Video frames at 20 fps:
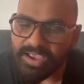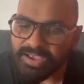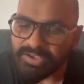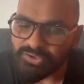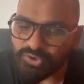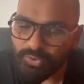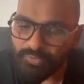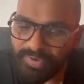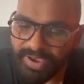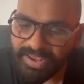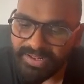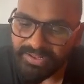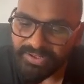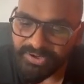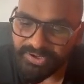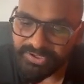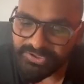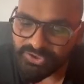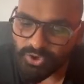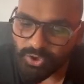So when the
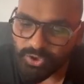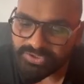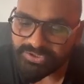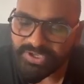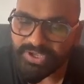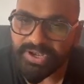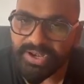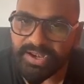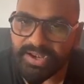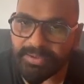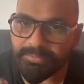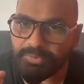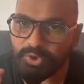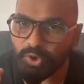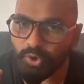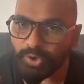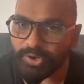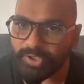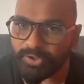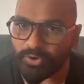digoxin and
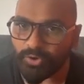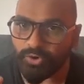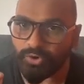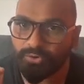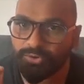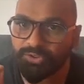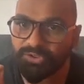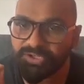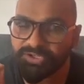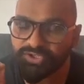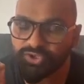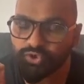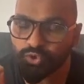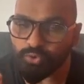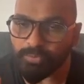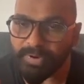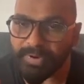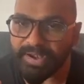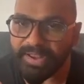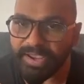amiodarone, these two
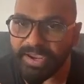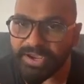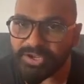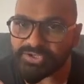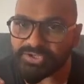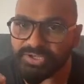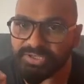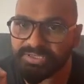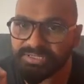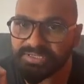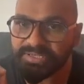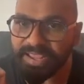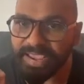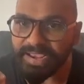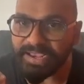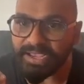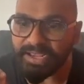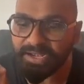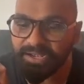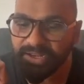medications
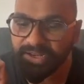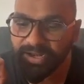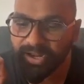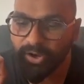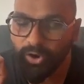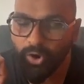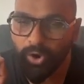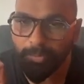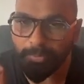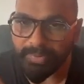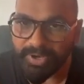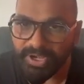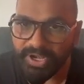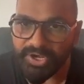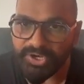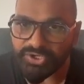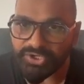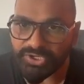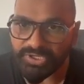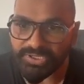taken in a
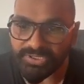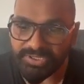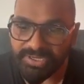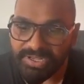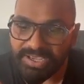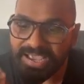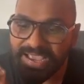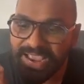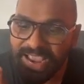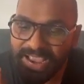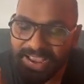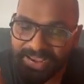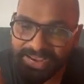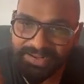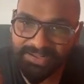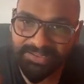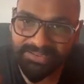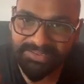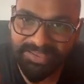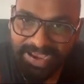combination,
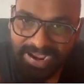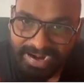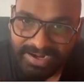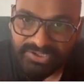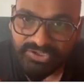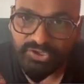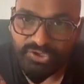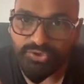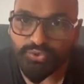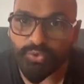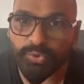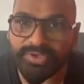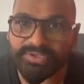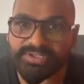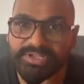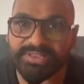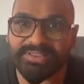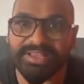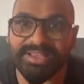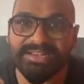in that
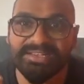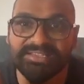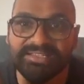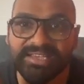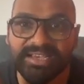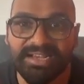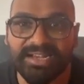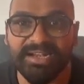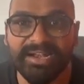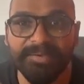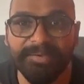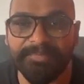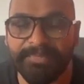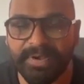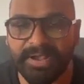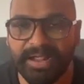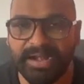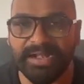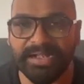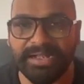situation that
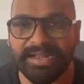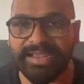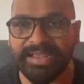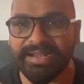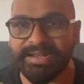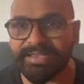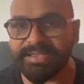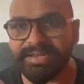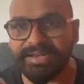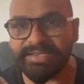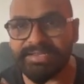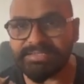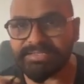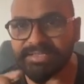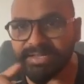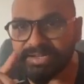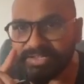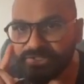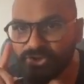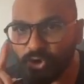significantly increase
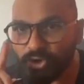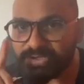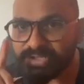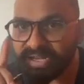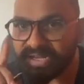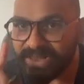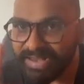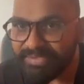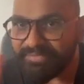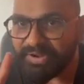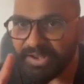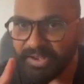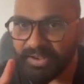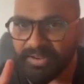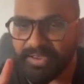the digoxin level.